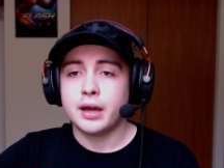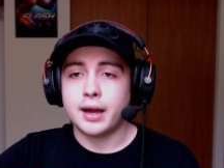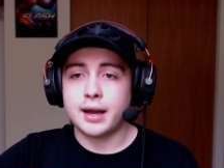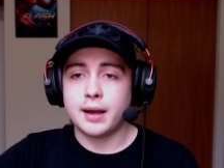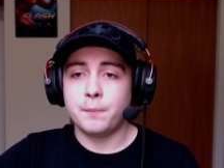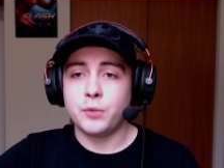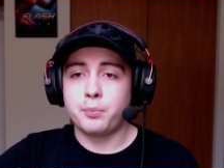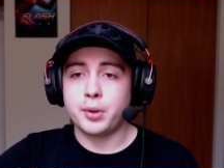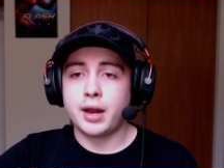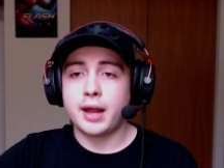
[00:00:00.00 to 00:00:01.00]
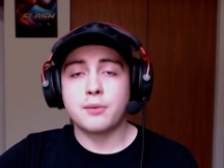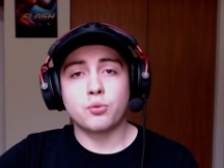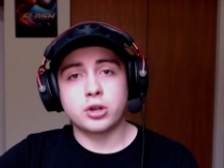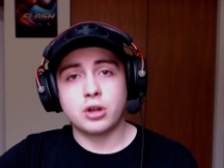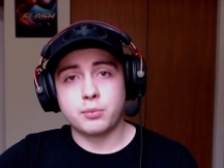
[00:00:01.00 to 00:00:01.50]
Um, but I am
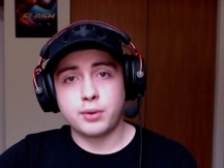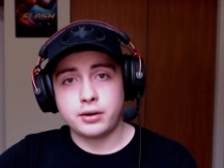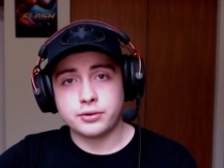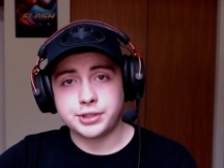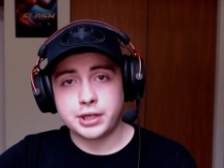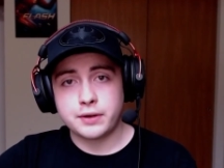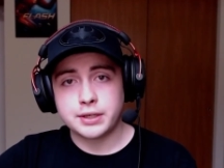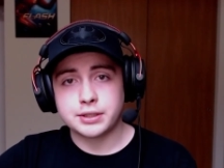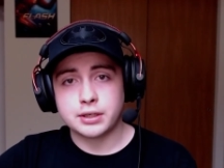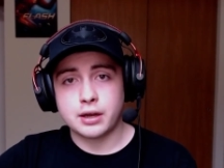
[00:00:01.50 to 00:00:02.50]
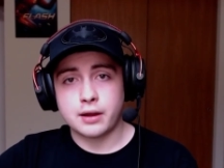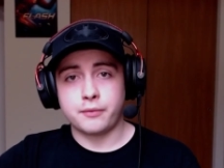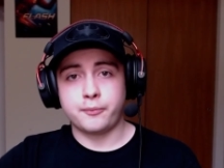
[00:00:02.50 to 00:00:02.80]
working on a brand new series uh,